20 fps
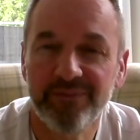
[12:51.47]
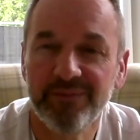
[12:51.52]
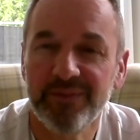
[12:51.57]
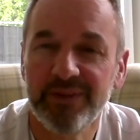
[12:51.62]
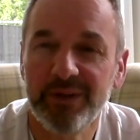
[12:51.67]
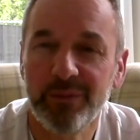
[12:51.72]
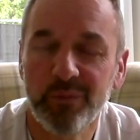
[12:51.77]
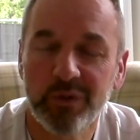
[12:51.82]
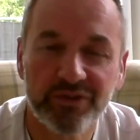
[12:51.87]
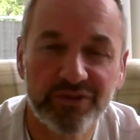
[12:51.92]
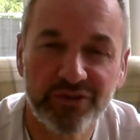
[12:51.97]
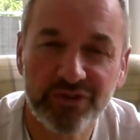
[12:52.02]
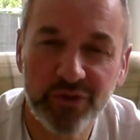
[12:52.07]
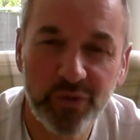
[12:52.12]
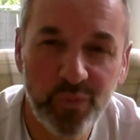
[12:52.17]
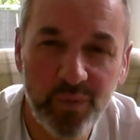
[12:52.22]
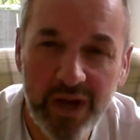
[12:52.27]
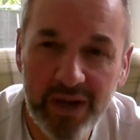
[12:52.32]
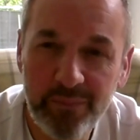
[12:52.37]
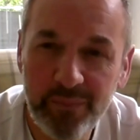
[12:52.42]
It wasn't a
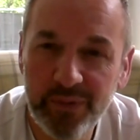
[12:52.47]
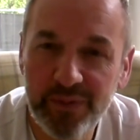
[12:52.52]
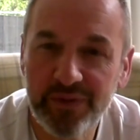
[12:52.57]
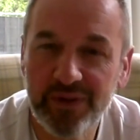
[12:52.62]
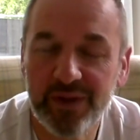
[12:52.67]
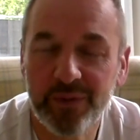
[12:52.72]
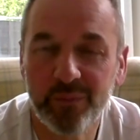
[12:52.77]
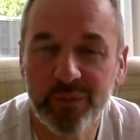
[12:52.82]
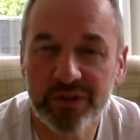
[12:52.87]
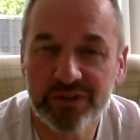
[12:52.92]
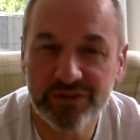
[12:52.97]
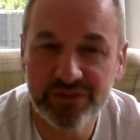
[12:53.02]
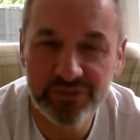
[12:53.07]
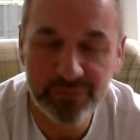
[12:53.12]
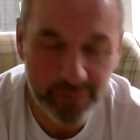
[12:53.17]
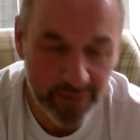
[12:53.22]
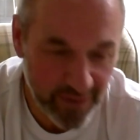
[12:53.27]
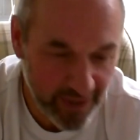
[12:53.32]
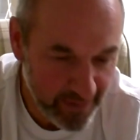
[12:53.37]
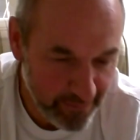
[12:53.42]
weapon. It wasn't
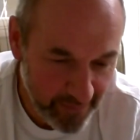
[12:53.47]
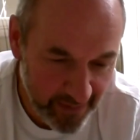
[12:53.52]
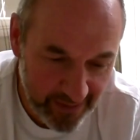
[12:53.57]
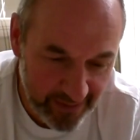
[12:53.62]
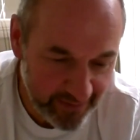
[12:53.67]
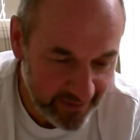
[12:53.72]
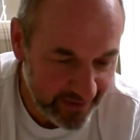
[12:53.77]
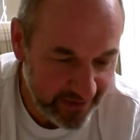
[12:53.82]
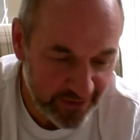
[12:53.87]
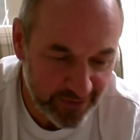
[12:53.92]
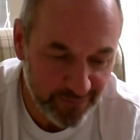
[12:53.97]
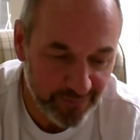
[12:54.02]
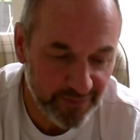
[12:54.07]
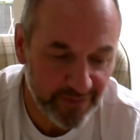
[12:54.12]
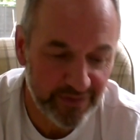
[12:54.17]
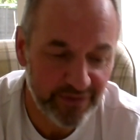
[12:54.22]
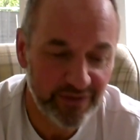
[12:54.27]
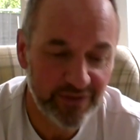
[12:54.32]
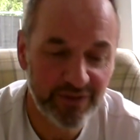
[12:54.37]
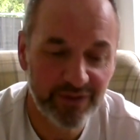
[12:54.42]
primarily
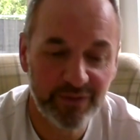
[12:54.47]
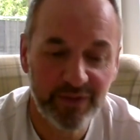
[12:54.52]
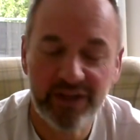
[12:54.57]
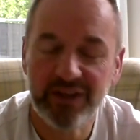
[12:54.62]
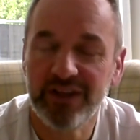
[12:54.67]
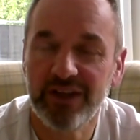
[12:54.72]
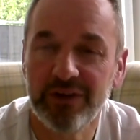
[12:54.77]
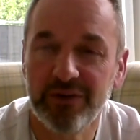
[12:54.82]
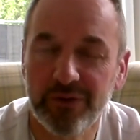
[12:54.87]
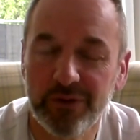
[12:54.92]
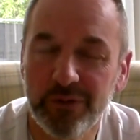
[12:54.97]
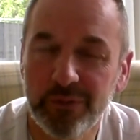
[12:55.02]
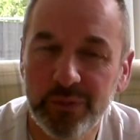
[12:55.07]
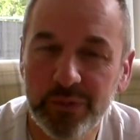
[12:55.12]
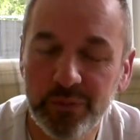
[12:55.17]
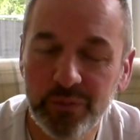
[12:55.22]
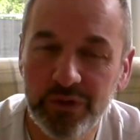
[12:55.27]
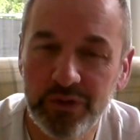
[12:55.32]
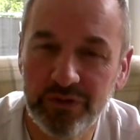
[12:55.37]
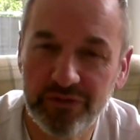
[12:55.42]
something that,
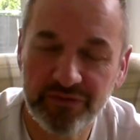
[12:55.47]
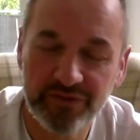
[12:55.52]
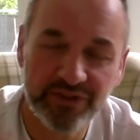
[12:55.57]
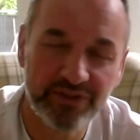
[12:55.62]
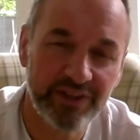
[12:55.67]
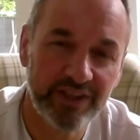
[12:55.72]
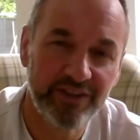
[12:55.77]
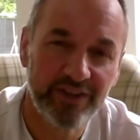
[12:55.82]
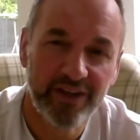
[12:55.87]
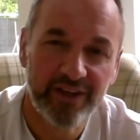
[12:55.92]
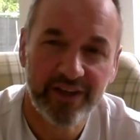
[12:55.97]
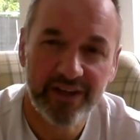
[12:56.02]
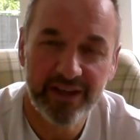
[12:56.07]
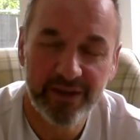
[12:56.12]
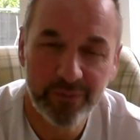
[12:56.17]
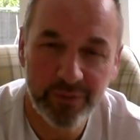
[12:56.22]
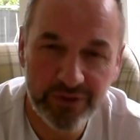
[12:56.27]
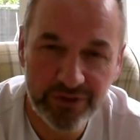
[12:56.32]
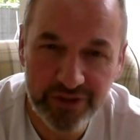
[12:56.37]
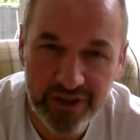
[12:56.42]
would have said it
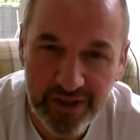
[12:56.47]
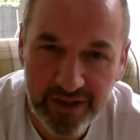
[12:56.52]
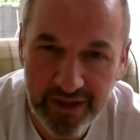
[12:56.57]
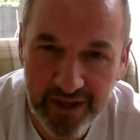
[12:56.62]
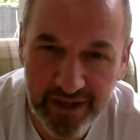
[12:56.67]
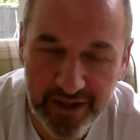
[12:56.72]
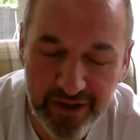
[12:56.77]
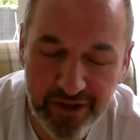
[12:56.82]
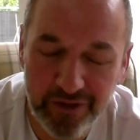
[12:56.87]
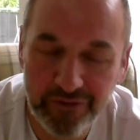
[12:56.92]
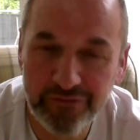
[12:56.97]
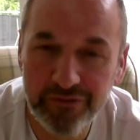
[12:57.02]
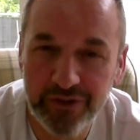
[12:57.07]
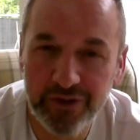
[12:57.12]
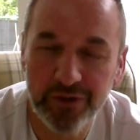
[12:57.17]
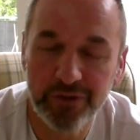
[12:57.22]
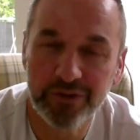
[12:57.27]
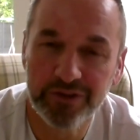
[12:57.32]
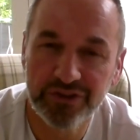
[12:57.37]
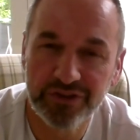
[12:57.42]
was a comfort
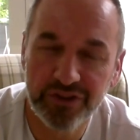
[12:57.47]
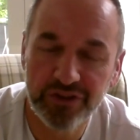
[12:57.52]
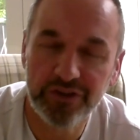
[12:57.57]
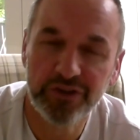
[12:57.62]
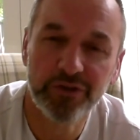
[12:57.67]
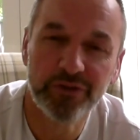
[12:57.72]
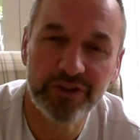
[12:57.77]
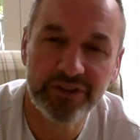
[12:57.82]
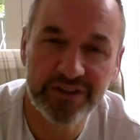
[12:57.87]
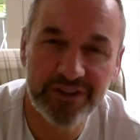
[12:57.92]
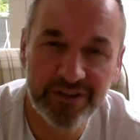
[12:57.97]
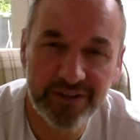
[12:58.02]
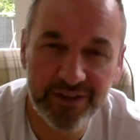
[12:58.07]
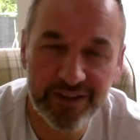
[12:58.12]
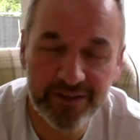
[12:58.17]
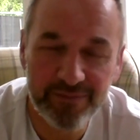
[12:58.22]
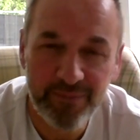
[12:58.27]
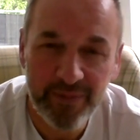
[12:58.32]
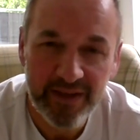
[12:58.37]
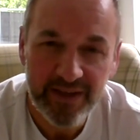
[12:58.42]
or a security
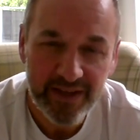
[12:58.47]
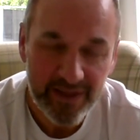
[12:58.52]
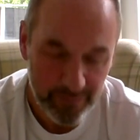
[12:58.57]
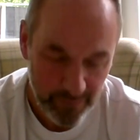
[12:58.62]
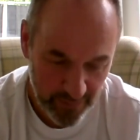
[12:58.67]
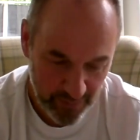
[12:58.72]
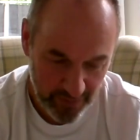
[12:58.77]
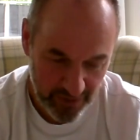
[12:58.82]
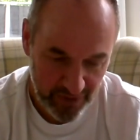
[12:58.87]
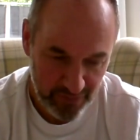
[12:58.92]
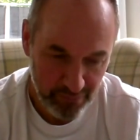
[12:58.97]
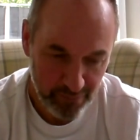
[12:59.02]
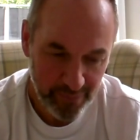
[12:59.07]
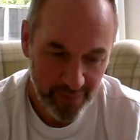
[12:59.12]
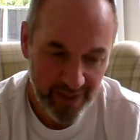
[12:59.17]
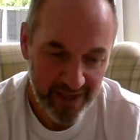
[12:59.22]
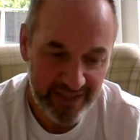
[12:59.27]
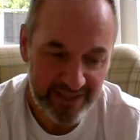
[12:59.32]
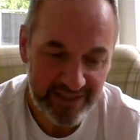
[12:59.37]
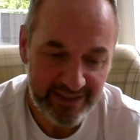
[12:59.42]
thing. But
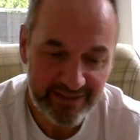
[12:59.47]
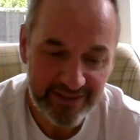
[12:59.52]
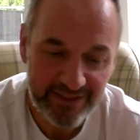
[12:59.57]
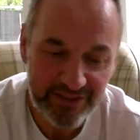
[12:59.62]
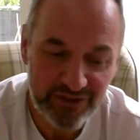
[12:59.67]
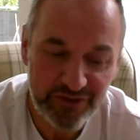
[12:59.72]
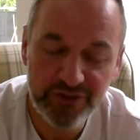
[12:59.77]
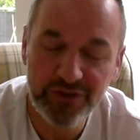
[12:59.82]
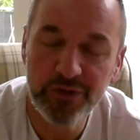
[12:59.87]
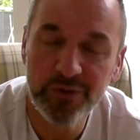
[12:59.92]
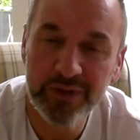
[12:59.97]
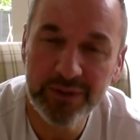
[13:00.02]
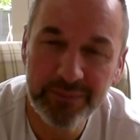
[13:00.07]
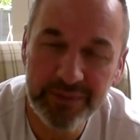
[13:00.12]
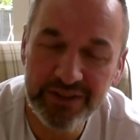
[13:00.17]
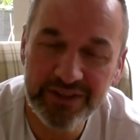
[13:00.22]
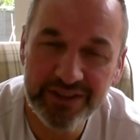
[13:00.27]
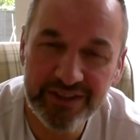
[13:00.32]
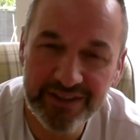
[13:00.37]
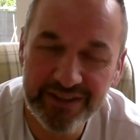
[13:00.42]
combining these two
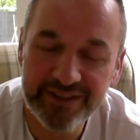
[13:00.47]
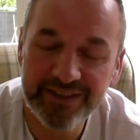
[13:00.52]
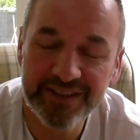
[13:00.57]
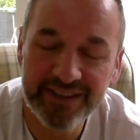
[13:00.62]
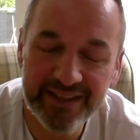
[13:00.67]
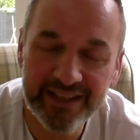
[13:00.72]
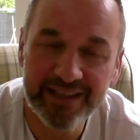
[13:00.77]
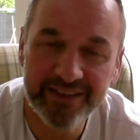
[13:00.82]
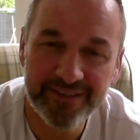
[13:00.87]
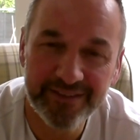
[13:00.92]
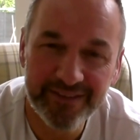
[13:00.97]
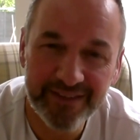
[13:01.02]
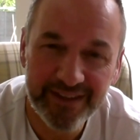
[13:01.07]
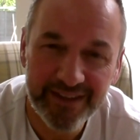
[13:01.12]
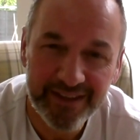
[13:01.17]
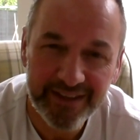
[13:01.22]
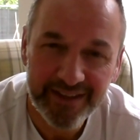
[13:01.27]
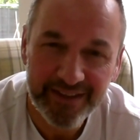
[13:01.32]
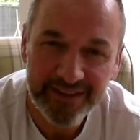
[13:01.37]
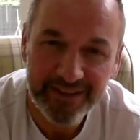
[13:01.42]
images together,
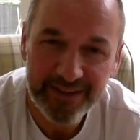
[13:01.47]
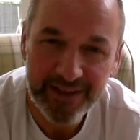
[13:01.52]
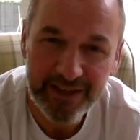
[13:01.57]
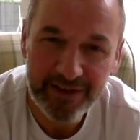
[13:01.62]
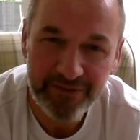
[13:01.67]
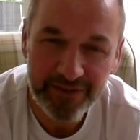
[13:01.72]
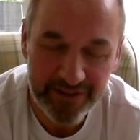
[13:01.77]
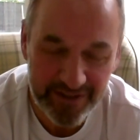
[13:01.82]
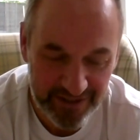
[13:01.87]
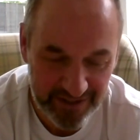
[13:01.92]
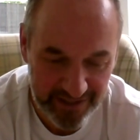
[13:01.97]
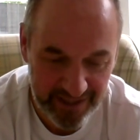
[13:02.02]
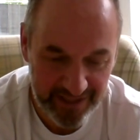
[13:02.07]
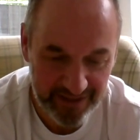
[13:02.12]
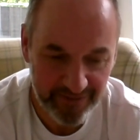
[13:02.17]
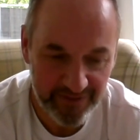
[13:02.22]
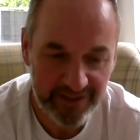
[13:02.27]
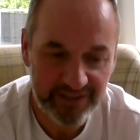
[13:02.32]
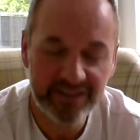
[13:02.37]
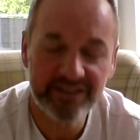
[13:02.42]
David is
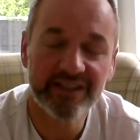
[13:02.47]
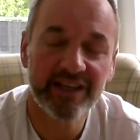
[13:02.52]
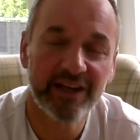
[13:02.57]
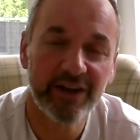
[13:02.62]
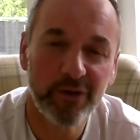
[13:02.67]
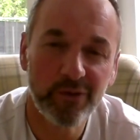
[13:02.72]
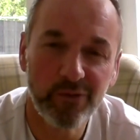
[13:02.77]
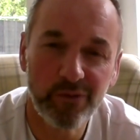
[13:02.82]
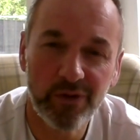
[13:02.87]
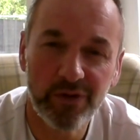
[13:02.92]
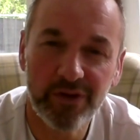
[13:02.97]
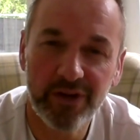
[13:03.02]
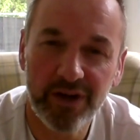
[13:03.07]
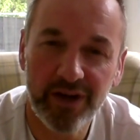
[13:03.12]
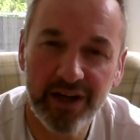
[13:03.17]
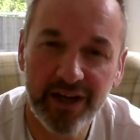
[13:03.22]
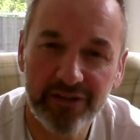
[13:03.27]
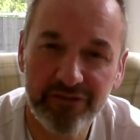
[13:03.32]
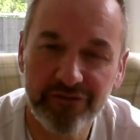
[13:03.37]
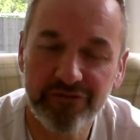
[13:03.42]
saying, this is how
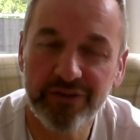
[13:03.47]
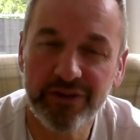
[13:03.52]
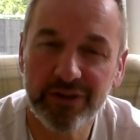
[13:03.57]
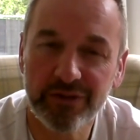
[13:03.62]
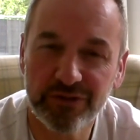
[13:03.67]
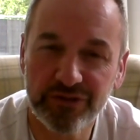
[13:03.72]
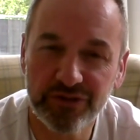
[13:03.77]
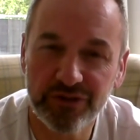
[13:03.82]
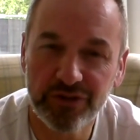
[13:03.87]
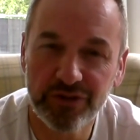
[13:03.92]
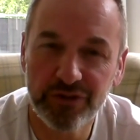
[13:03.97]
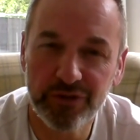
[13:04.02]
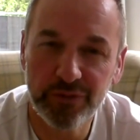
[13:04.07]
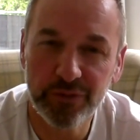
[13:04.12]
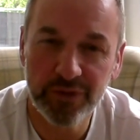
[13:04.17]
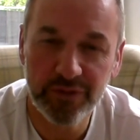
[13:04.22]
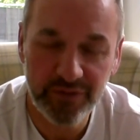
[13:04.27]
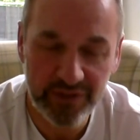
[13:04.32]
I feel secure.